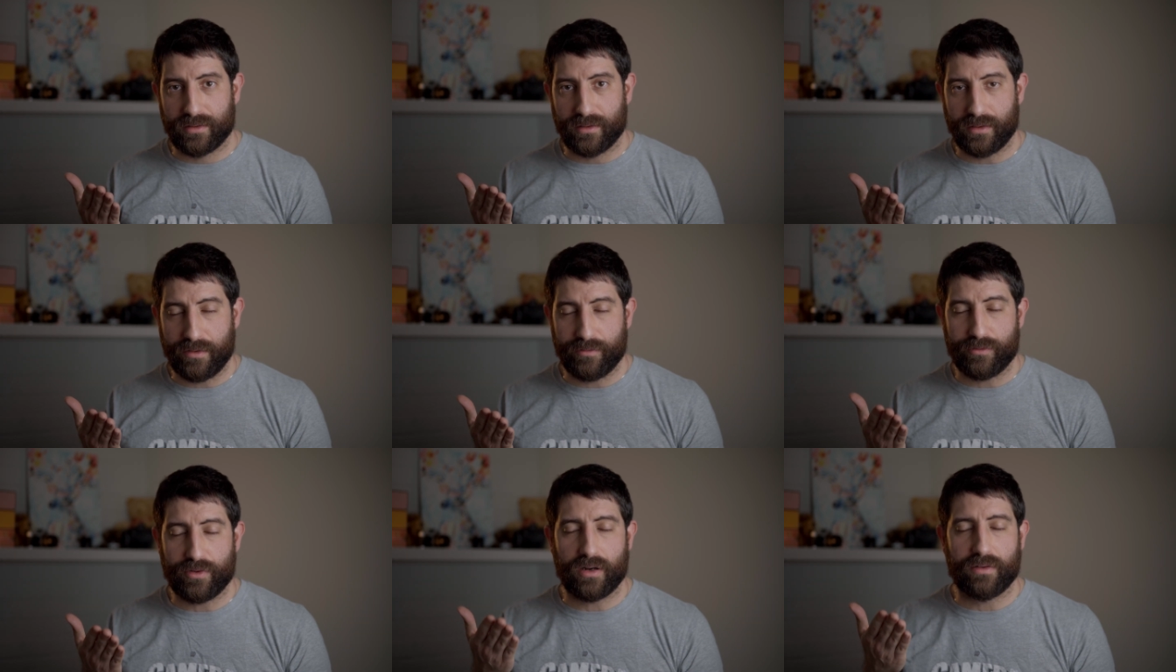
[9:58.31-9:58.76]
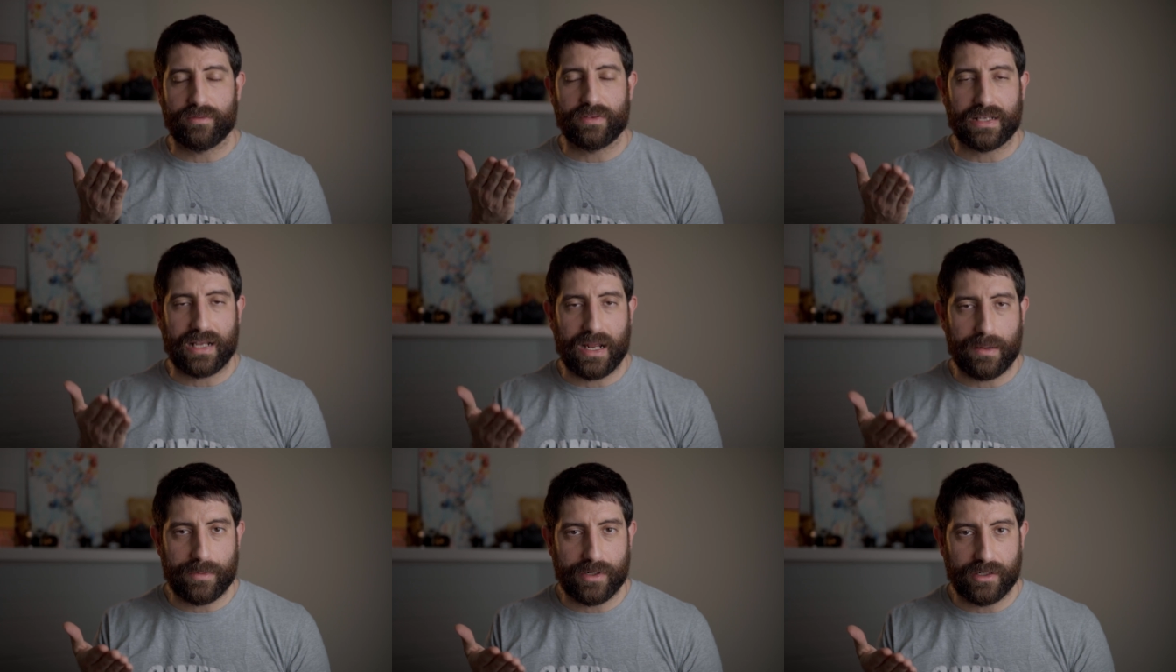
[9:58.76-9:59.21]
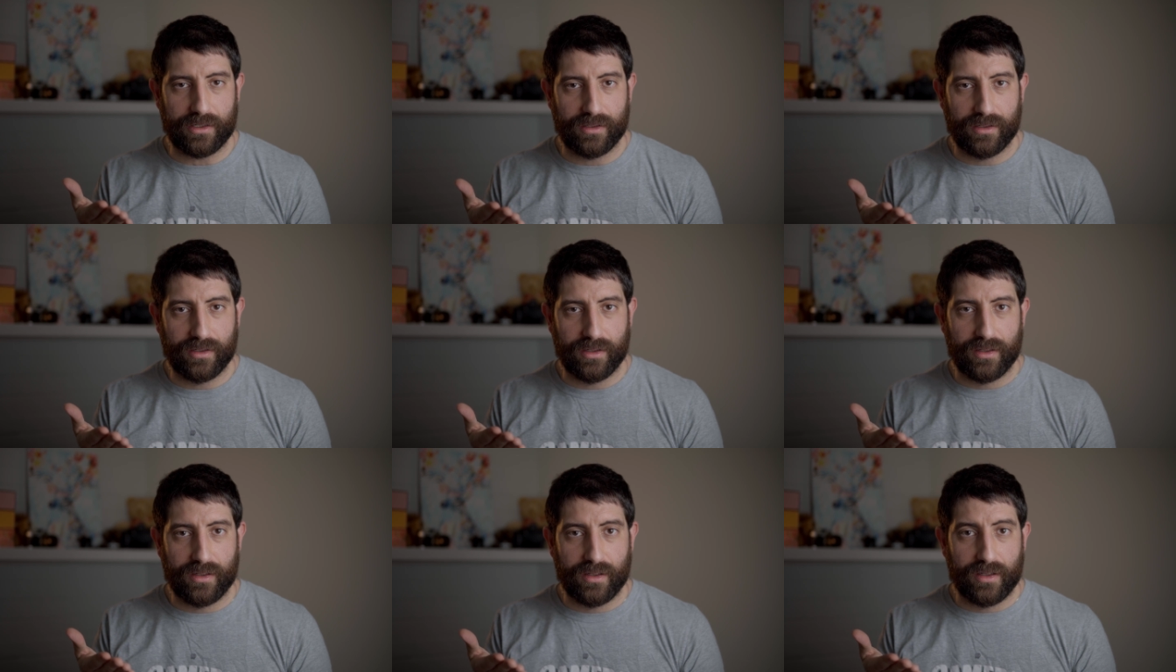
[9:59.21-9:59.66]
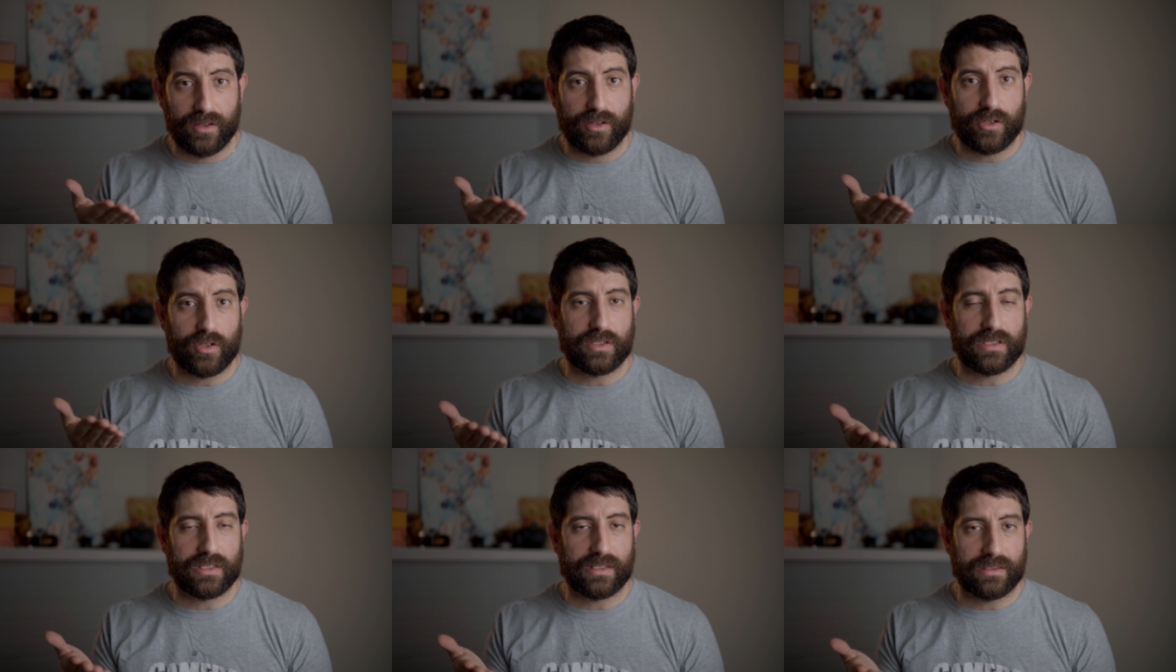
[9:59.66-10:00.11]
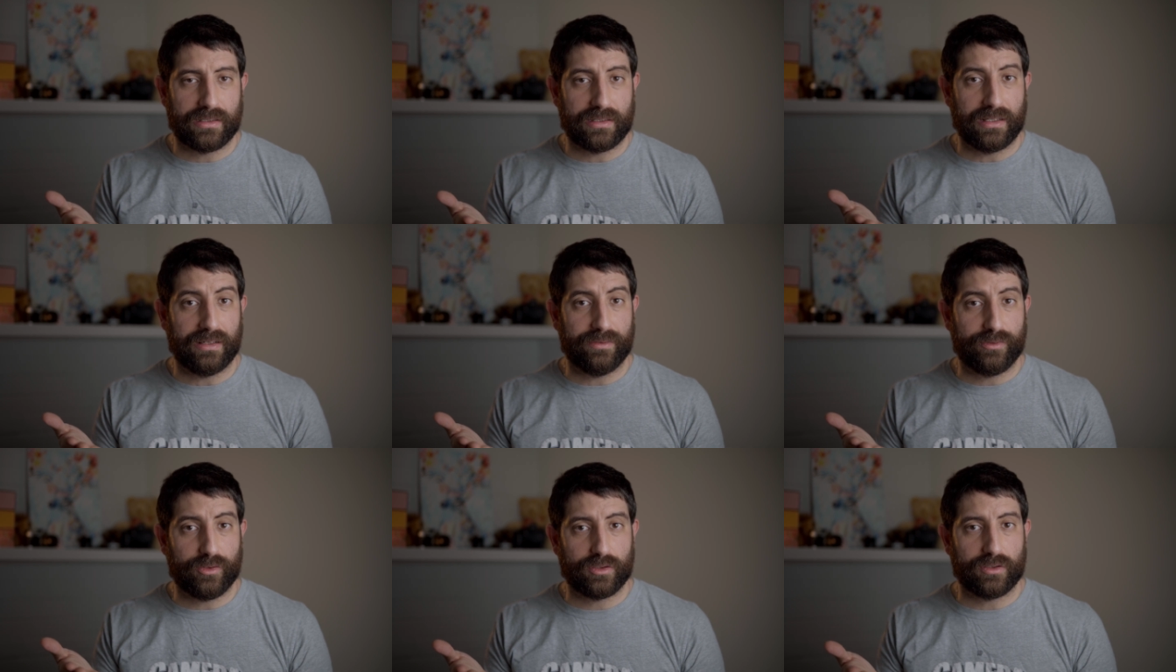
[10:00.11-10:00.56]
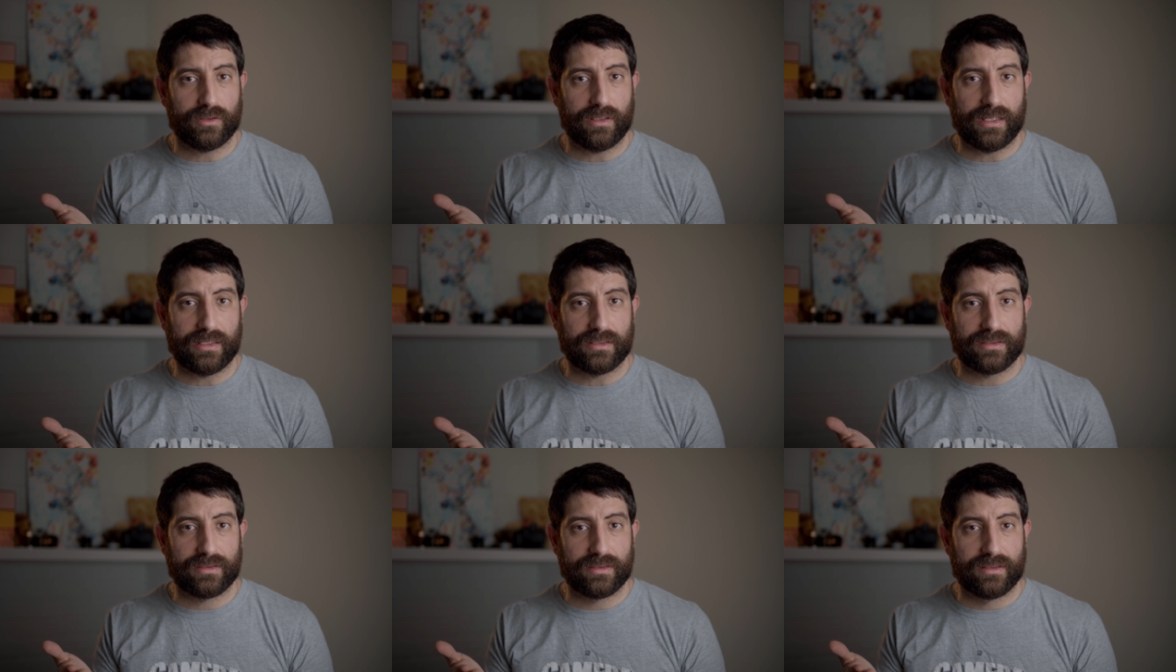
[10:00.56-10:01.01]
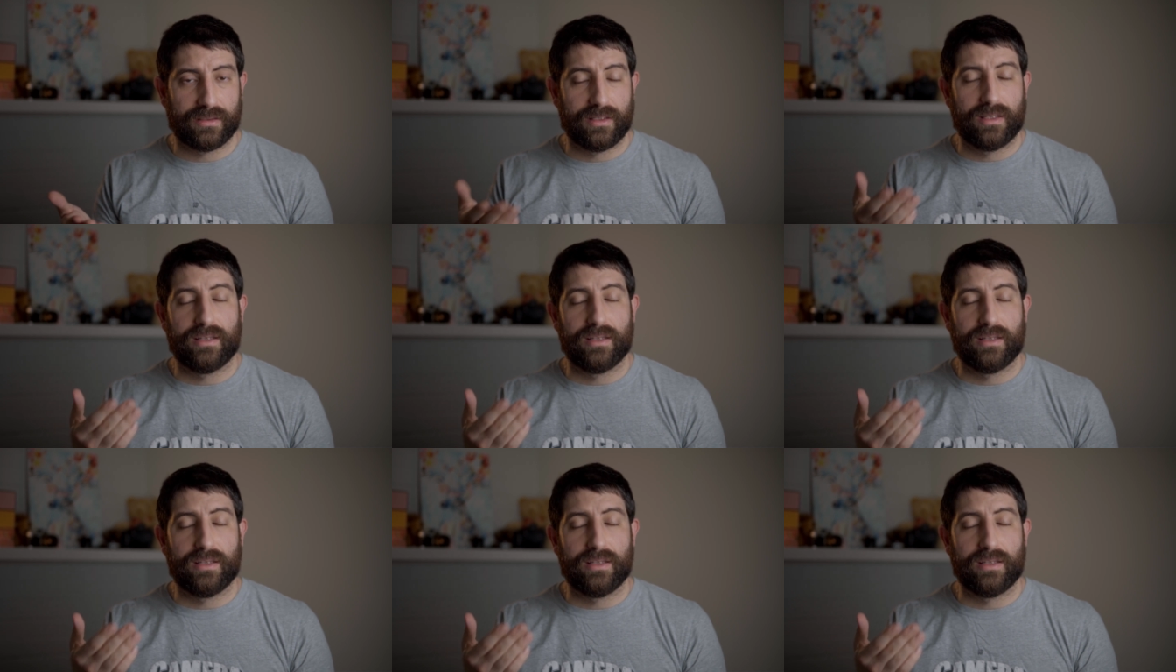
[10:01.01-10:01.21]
in front of the camera using a telephoto lens.